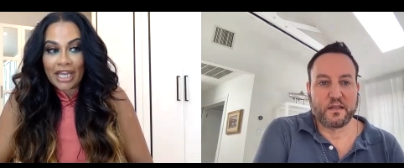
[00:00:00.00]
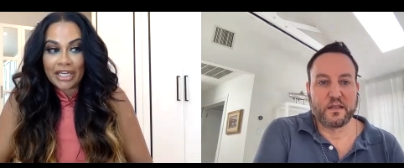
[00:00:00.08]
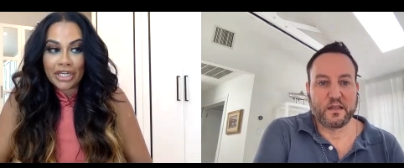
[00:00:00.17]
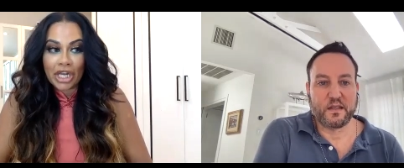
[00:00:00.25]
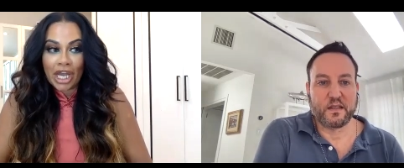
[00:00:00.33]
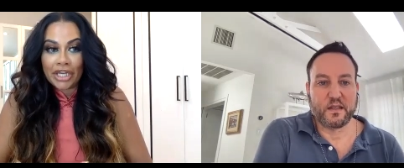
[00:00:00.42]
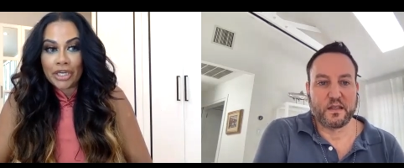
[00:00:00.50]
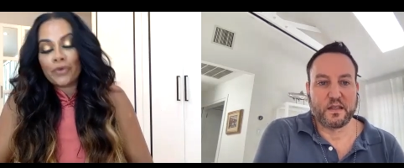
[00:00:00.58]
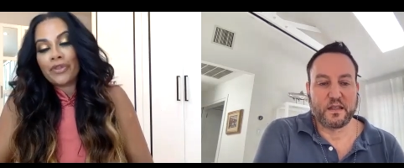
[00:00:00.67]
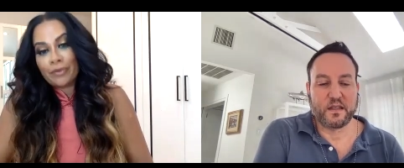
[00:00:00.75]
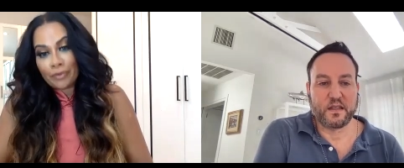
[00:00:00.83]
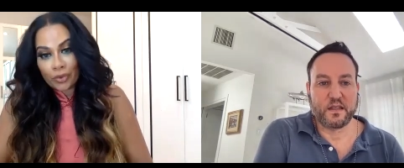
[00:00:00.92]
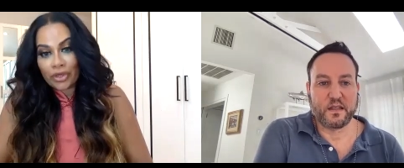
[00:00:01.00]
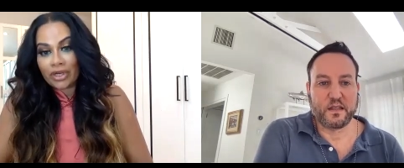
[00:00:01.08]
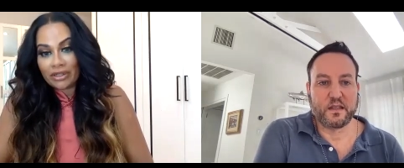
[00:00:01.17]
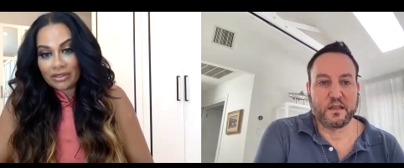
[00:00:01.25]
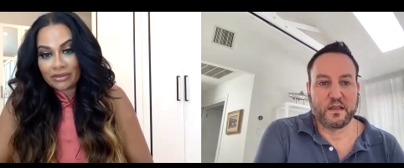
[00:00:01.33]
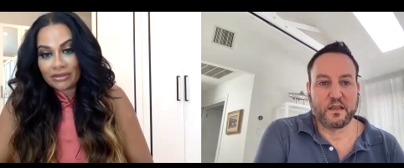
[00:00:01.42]
Speaker 1: I I know them more.
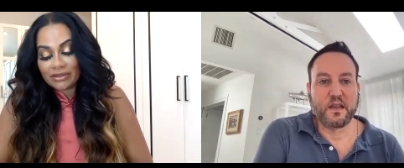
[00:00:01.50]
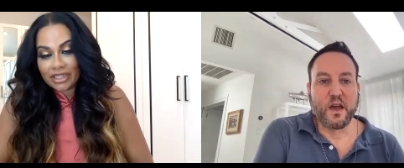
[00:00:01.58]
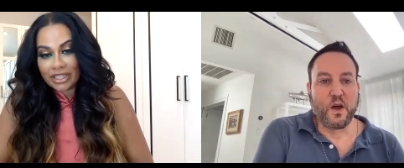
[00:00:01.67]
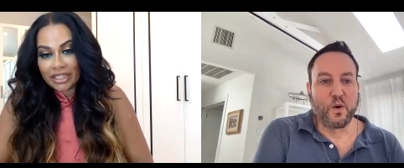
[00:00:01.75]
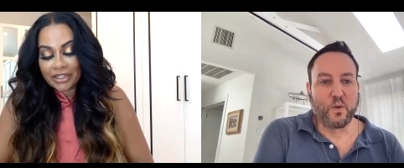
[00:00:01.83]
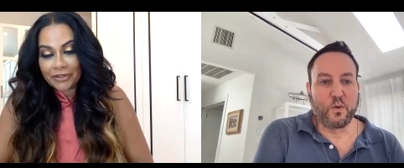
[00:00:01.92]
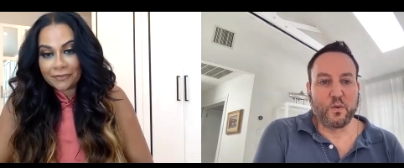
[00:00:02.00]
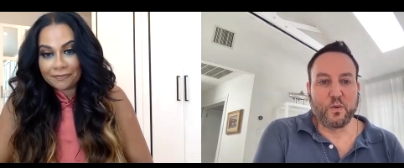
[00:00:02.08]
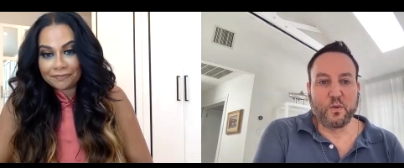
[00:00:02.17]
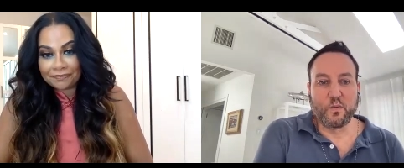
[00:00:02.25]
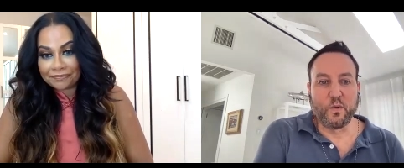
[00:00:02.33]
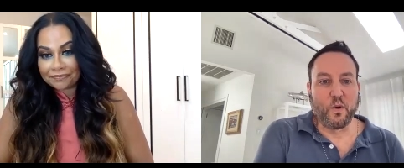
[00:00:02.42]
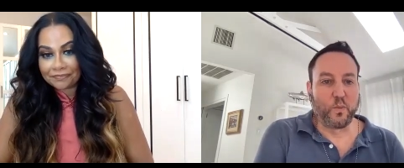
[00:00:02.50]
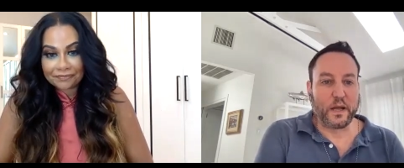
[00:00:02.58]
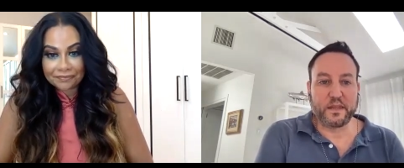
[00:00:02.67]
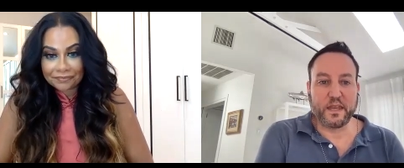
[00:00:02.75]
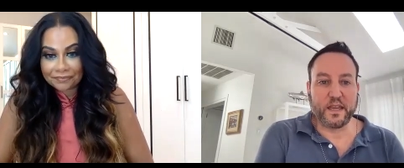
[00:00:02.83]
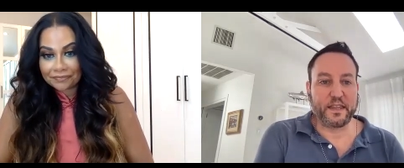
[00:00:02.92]
You know.
Speaker 2: Well,
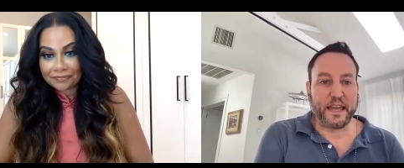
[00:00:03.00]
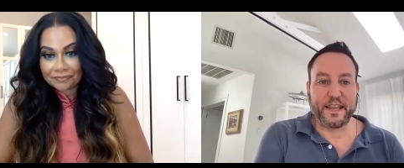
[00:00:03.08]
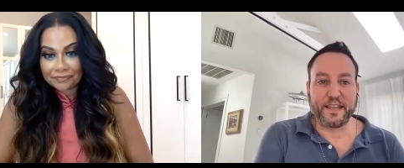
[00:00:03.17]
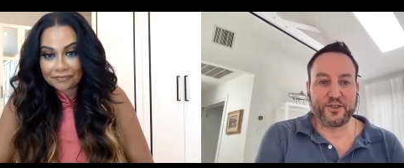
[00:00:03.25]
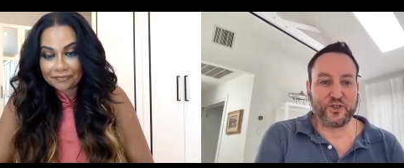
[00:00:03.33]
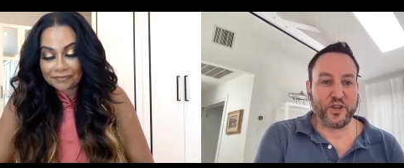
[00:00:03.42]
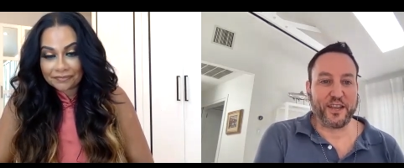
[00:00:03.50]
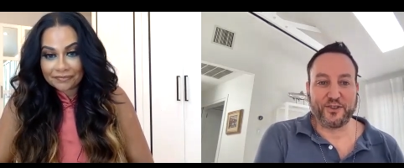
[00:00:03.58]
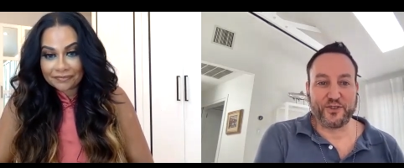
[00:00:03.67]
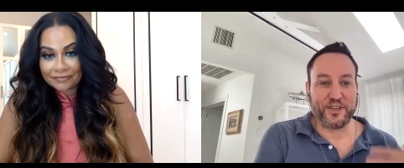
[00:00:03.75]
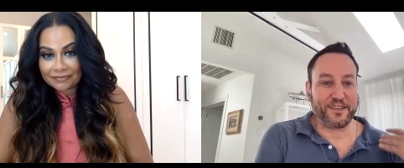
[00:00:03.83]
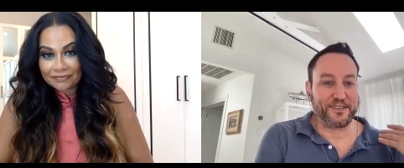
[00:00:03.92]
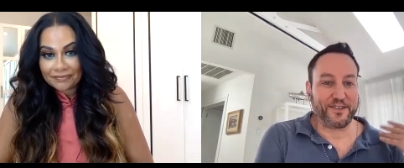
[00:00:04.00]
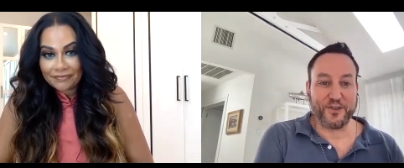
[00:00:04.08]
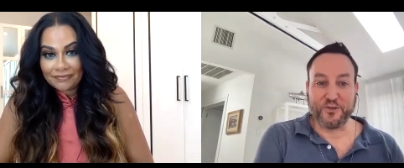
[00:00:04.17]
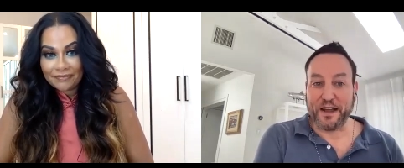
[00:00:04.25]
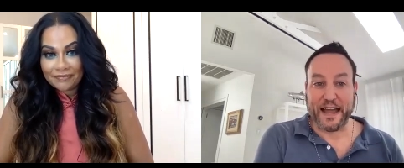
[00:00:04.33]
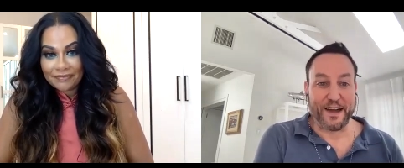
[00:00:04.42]
one thing that has changed is
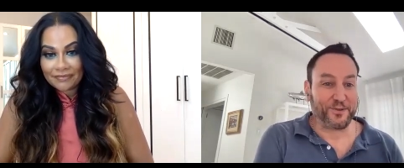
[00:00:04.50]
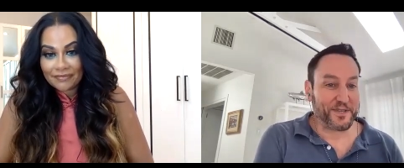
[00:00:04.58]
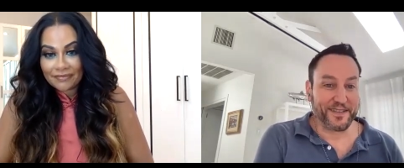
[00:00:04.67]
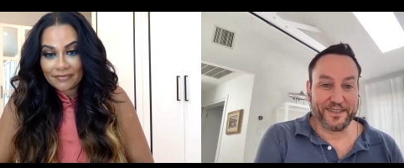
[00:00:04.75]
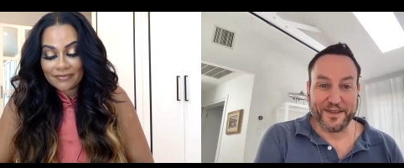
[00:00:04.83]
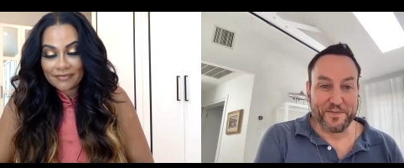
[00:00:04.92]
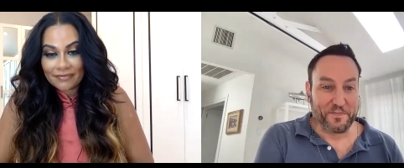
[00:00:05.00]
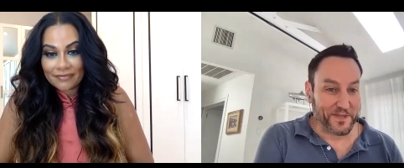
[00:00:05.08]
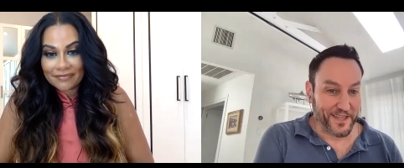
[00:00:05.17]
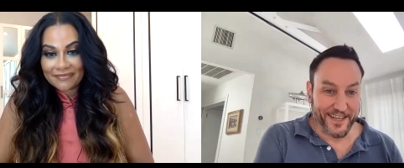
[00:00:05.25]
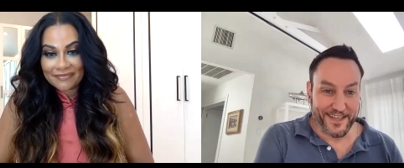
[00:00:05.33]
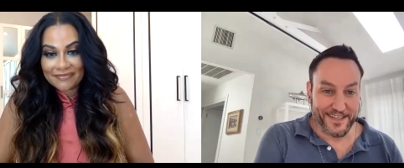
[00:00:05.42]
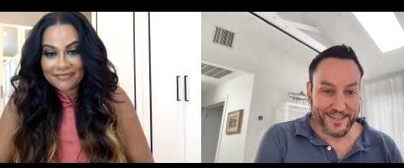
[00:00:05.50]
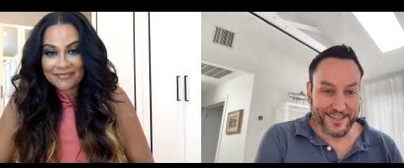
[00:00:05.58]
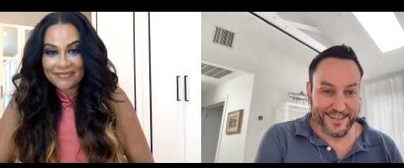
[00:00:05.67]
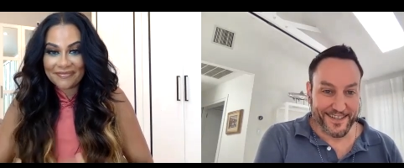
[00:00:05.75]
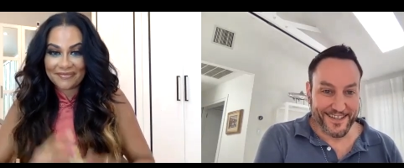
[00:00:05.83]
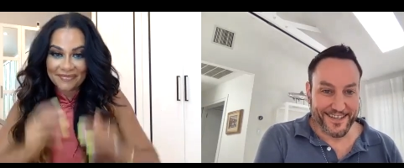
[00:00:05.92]
your house is complete.
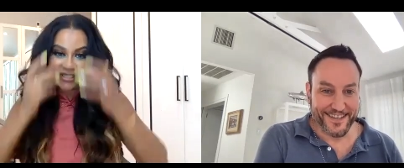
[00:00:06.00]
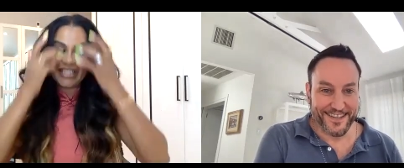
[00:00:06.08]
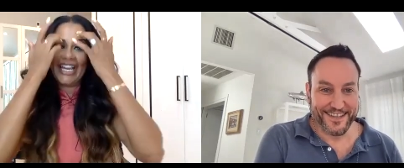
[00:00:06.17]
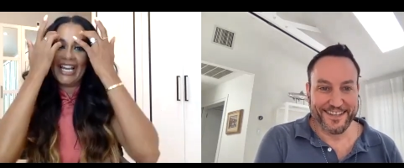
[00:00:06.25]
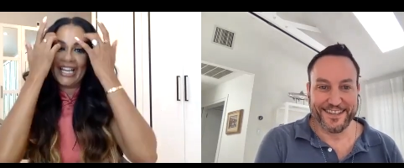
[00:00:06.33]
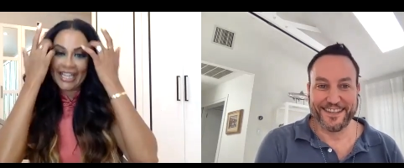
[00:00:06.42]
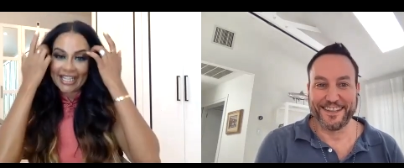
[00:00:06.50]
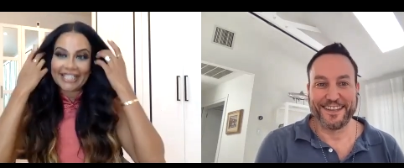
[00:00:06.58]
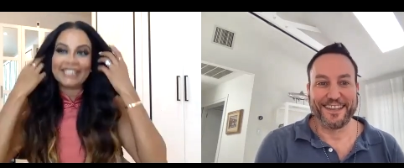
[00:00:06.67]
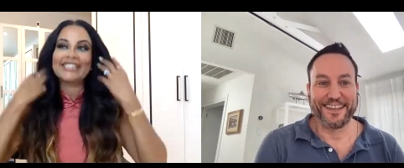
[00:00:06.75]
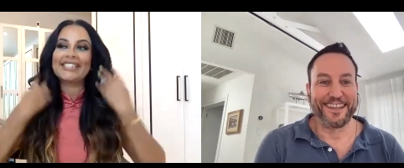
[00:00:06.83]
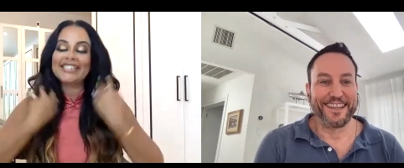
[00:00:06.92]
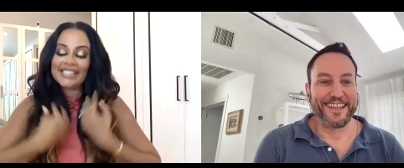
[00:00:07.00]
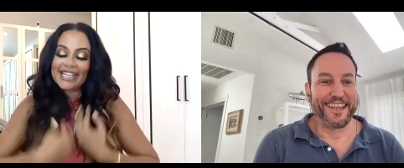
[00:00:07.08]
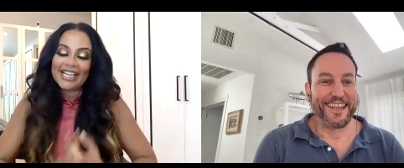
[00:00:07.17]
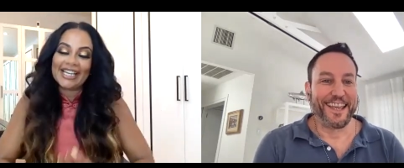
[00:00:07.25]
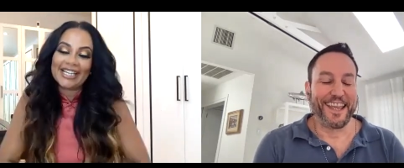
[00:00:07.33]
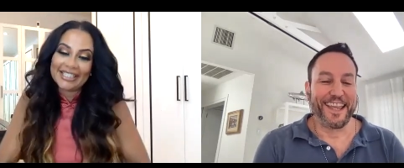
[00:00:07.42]
Speaker 1: Yes,
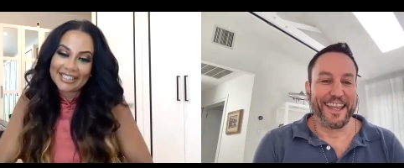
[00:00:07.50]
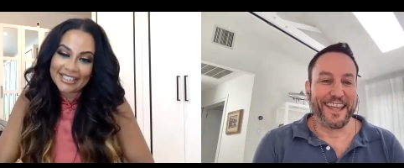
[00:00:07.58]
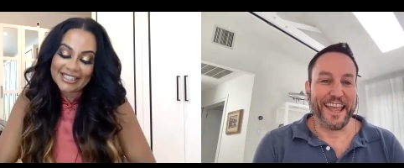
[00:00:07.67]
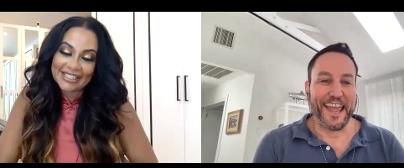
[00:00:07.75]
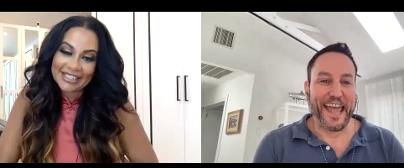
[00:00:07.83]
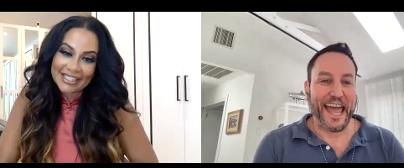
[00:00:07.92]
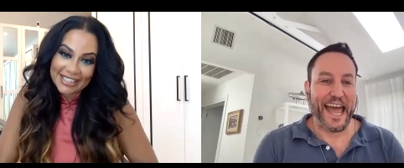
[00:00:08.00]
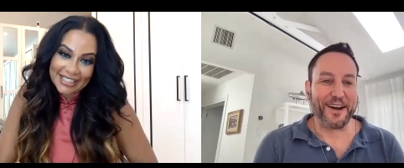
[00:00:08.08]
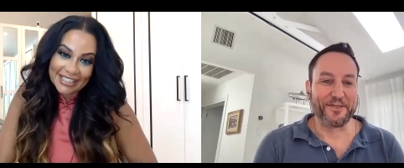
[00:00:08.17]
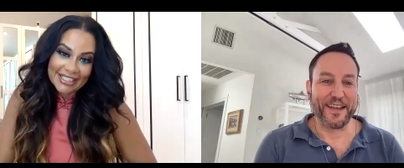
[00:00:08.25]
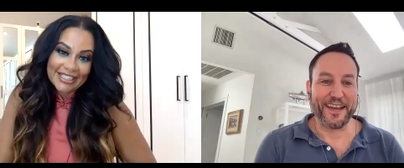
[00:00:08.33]
yes.
Speaker 2: How